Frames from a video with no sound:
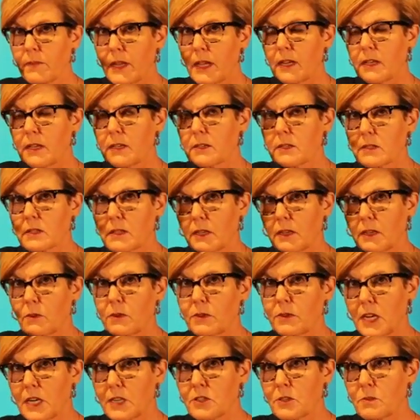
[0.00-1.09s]
That has like
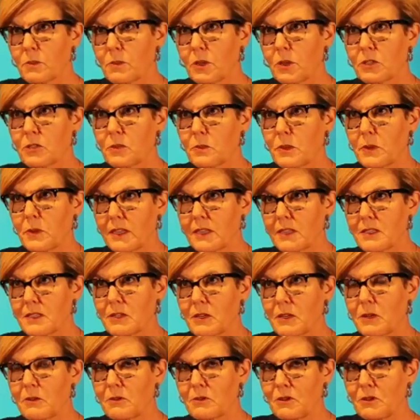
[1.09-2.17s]
quotation marks around it.
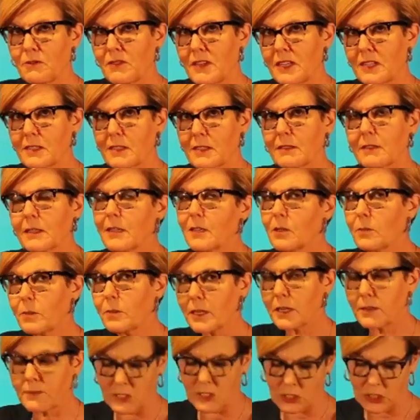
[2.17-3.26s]
So I don't know if that's a little
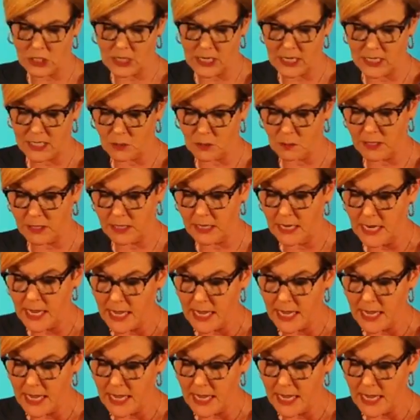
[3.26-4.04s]
bit of a stretch, but